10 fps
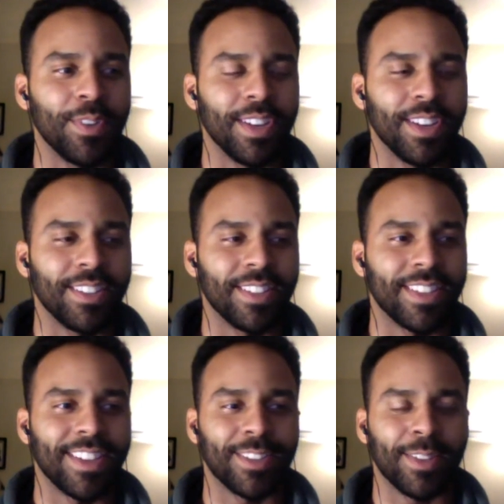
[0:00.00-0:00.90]
had
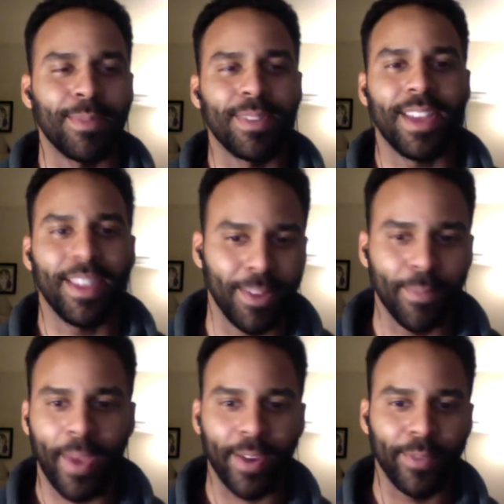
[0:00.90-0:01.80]
discussed with me that
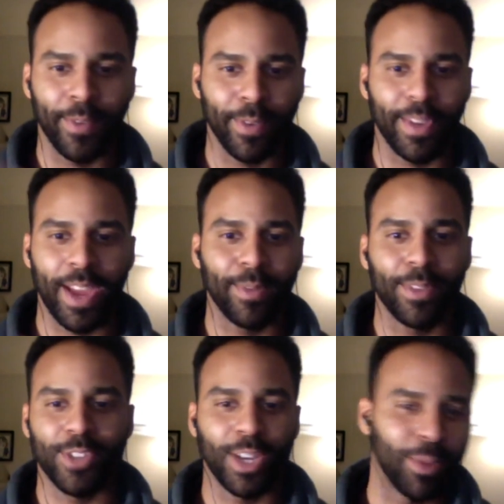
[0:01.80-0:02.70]
back and forth you had with the
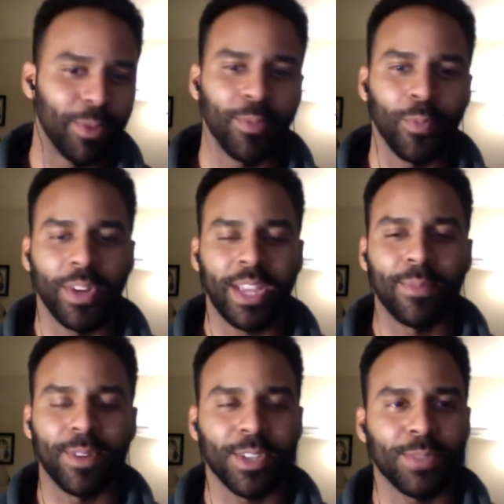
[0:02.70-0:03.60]
gentleman when it came
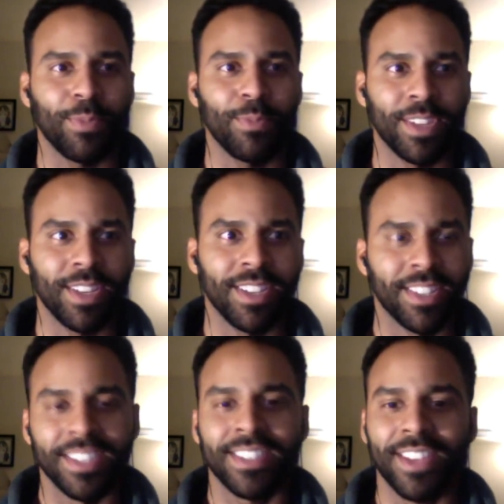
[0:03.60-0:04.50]
to
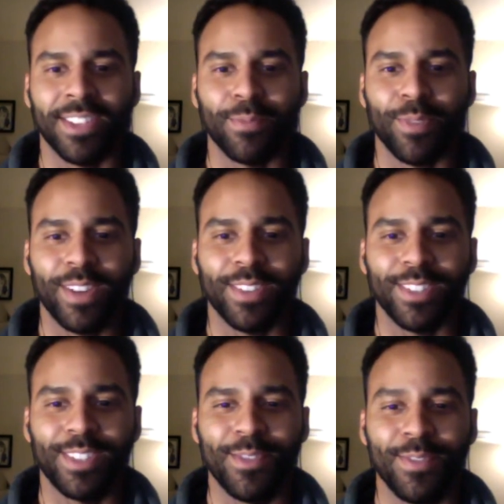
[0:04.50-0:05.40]
discussing prices too,